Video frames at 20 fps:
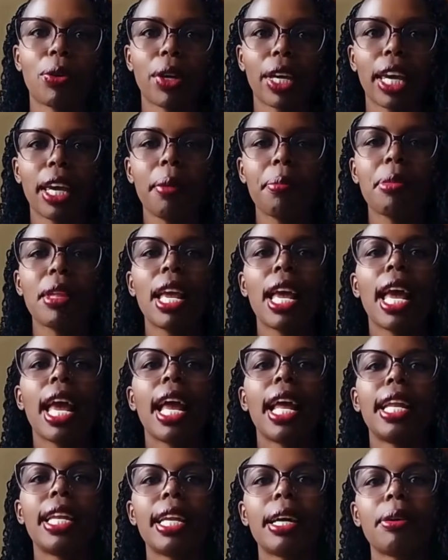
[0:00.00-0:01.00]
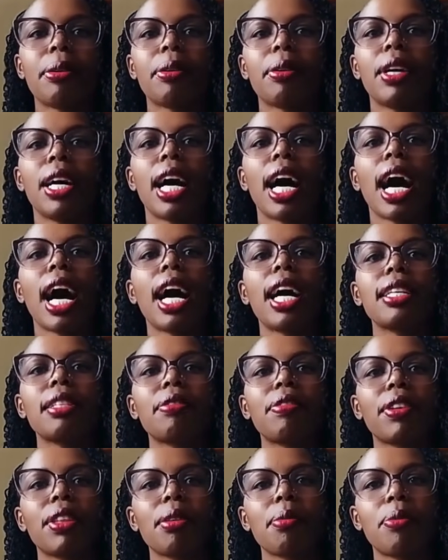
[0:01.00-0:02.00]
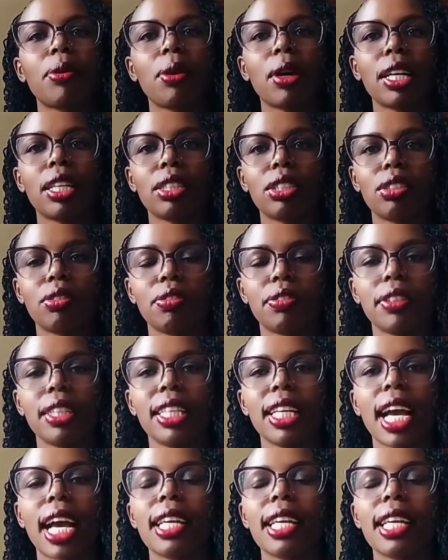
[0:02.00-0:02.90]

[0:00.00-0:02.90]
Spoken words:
Okay, now as for the brokerage fee,